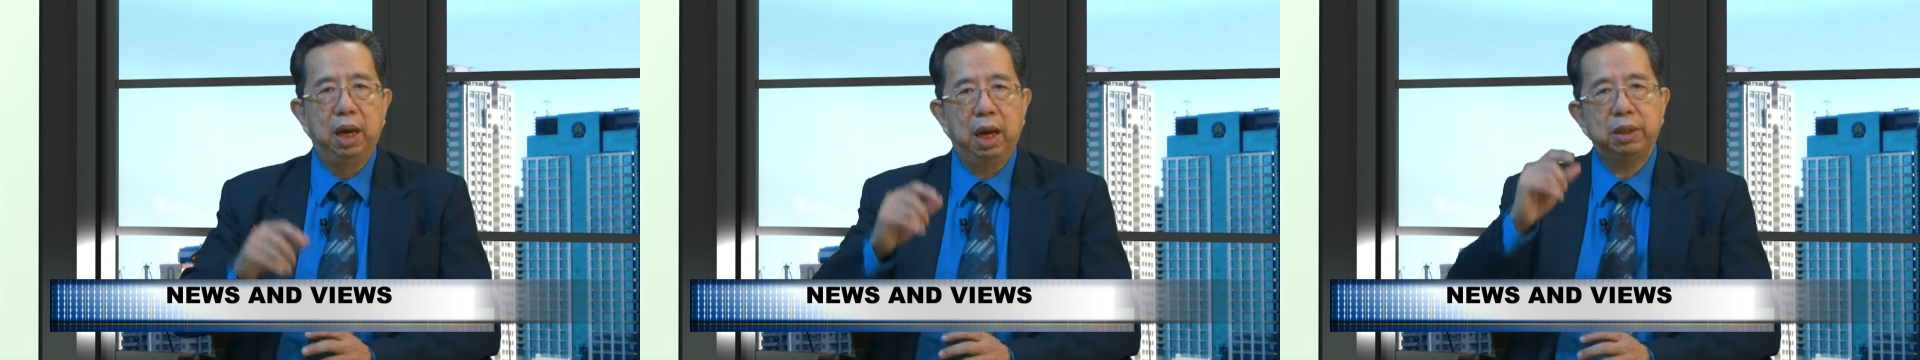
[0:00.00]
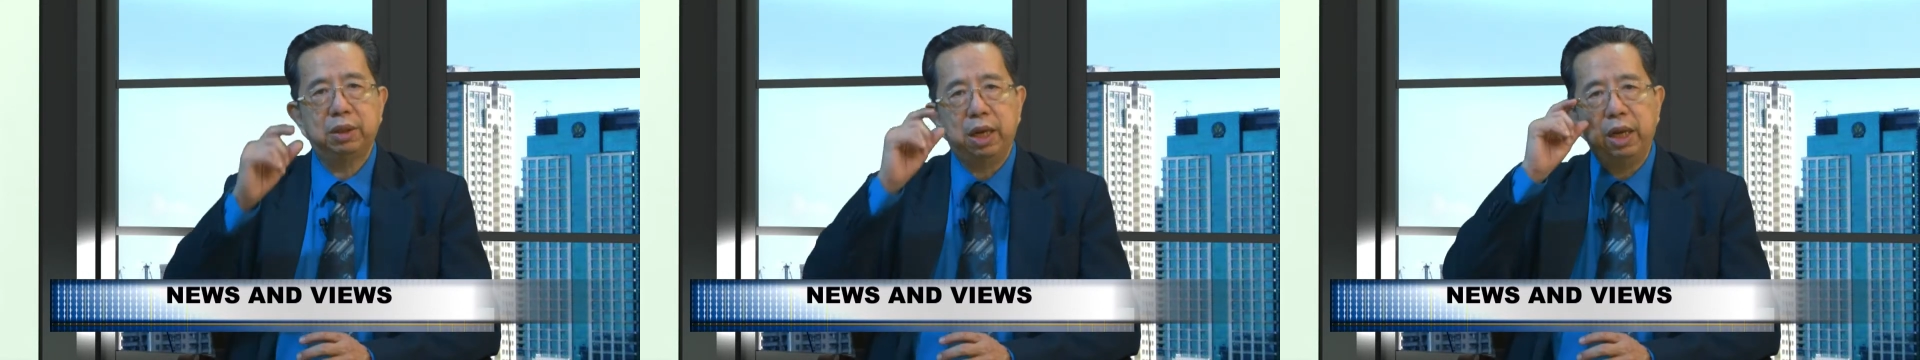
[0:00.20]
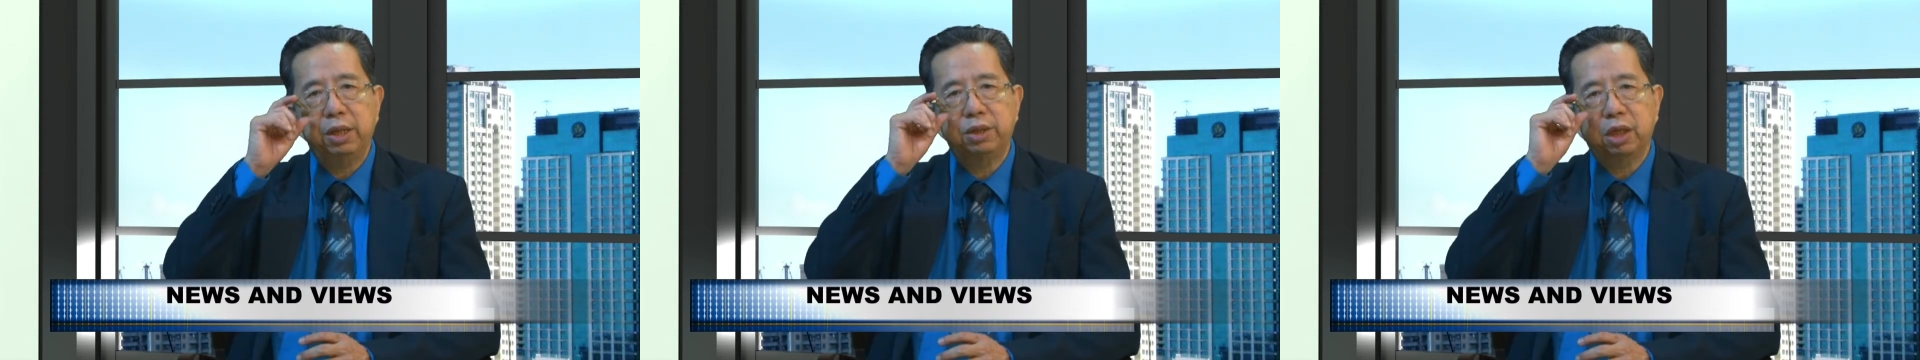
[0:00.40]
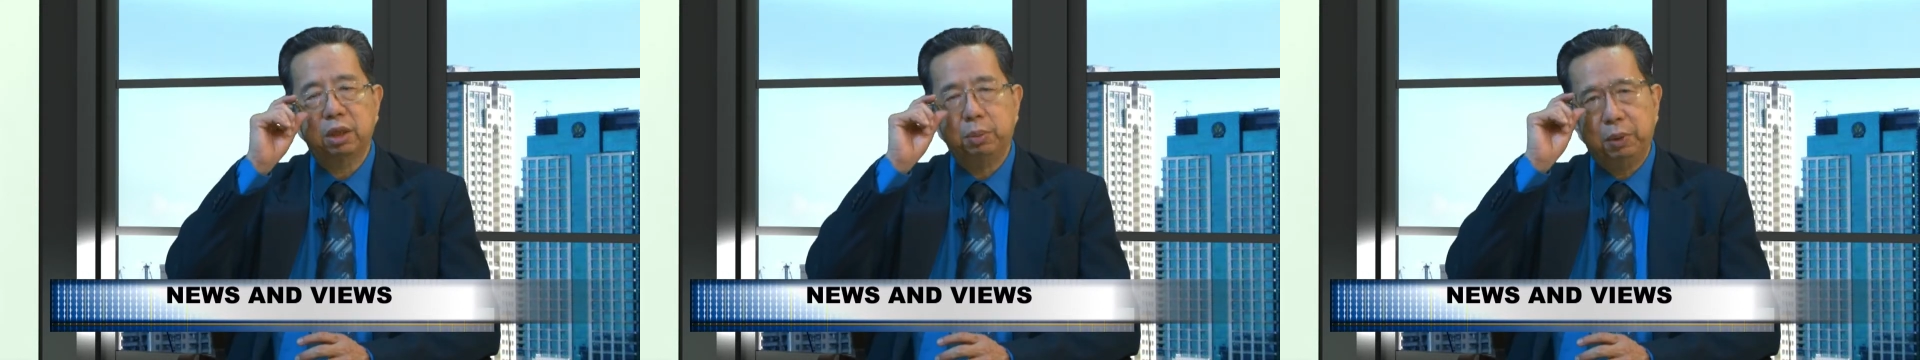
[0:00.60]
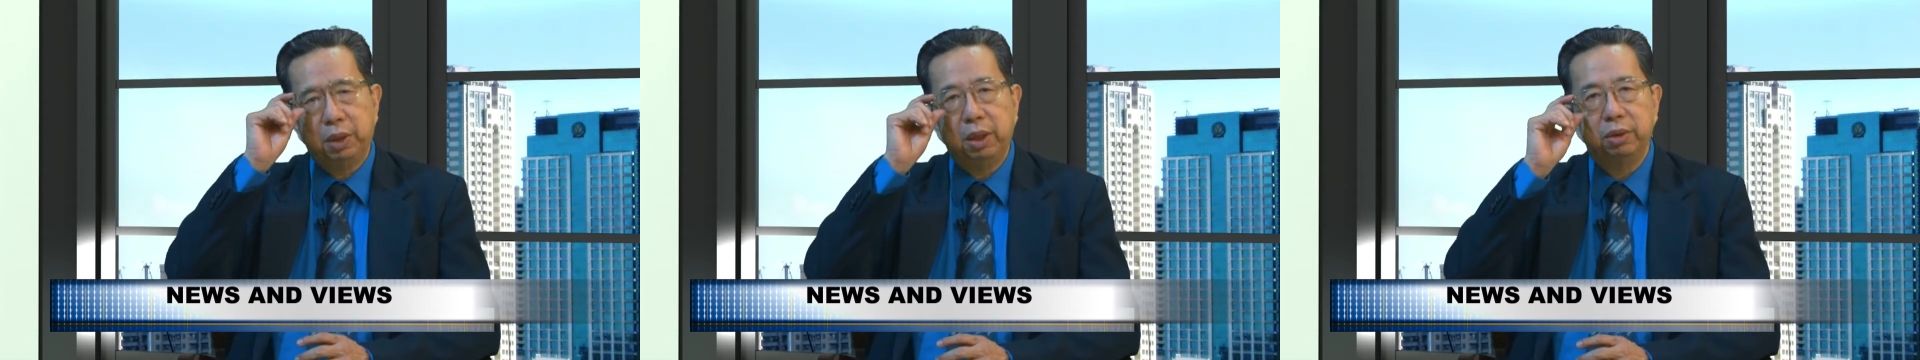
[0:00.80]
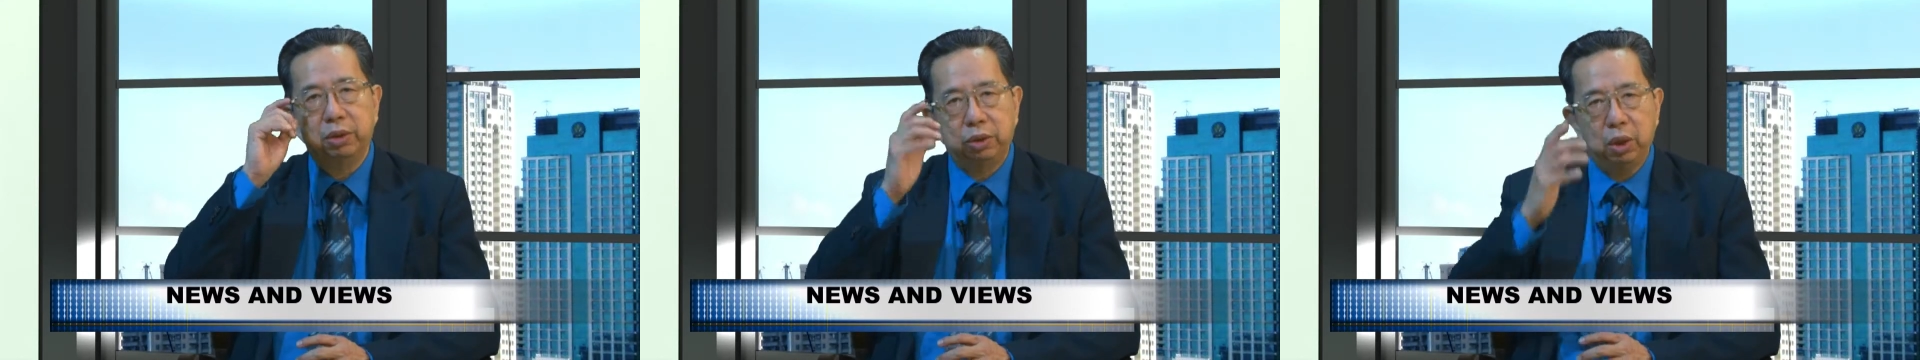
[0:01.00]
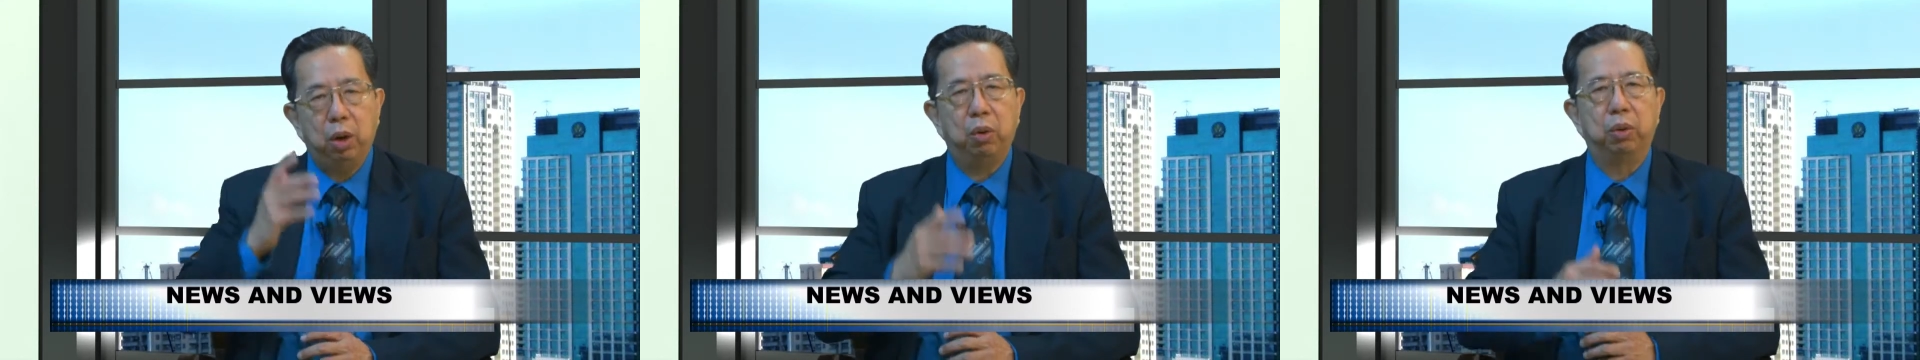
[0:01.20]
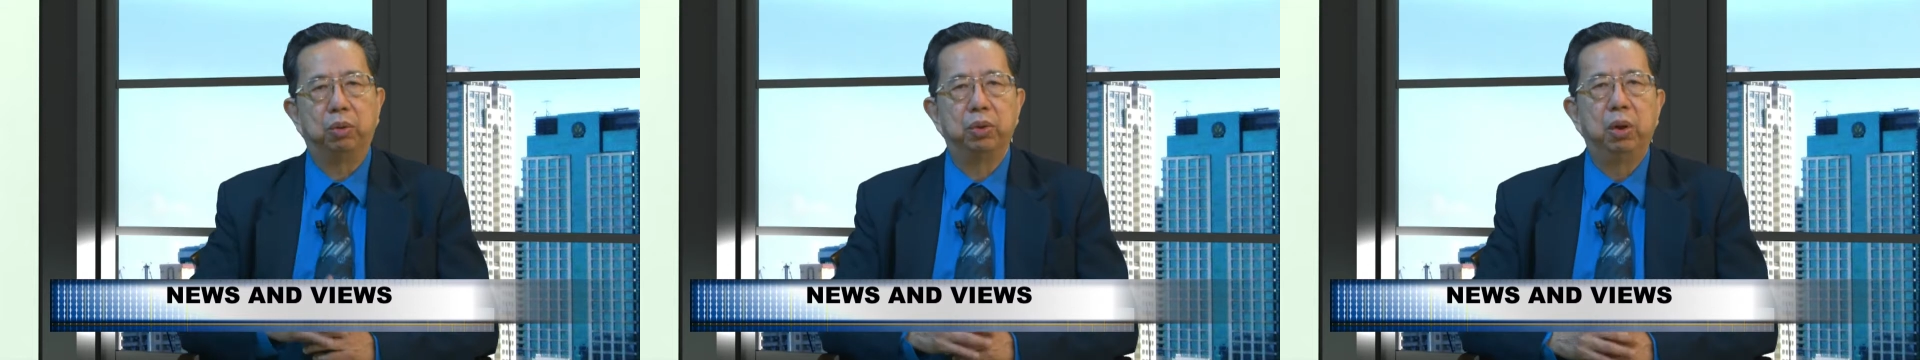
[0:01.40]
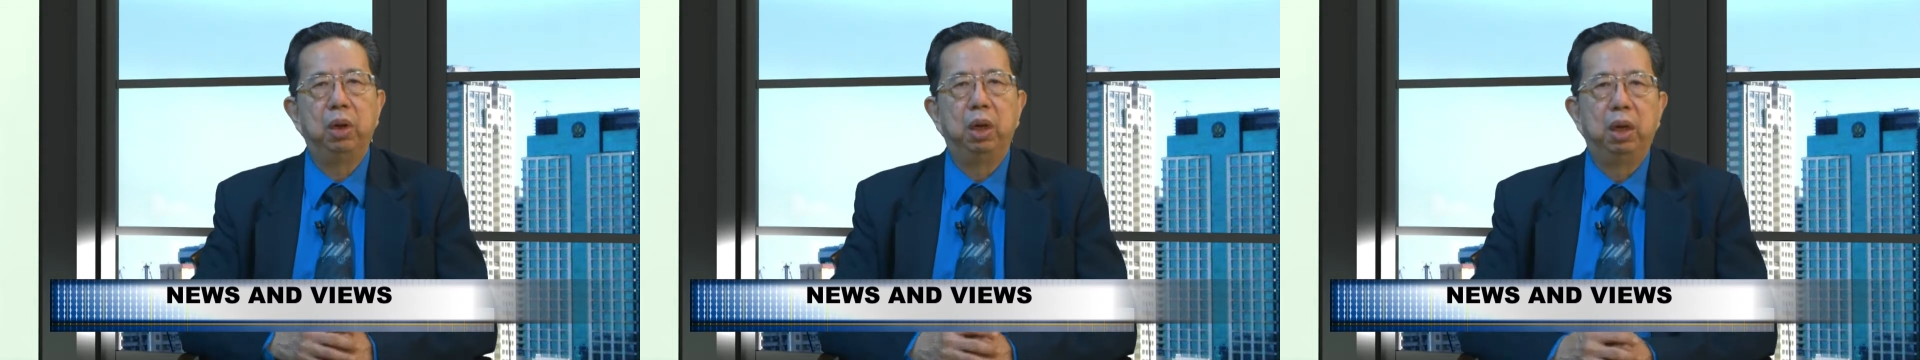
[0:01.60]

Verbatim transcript: ASEAN's experience shows